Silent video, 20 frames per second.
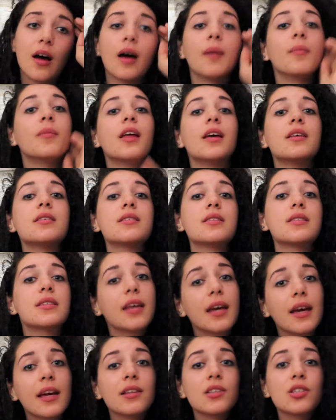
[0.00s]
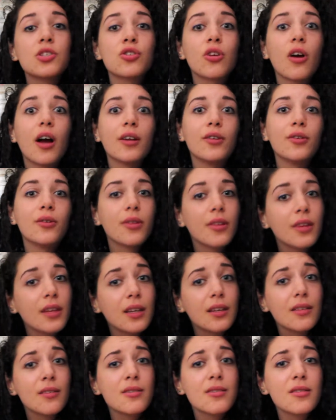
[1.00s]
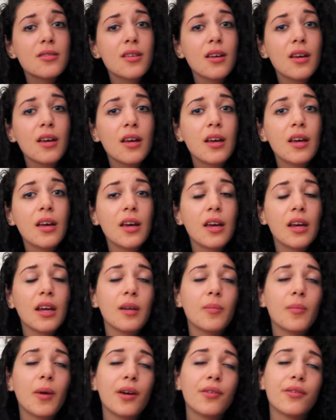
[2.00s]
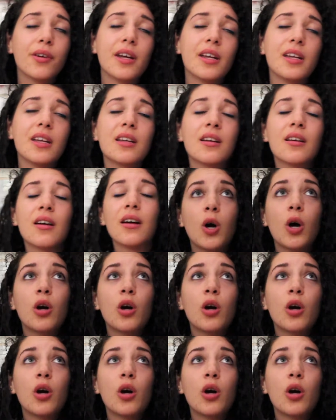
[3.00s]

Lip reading: I'm less scared to try new things in my reading.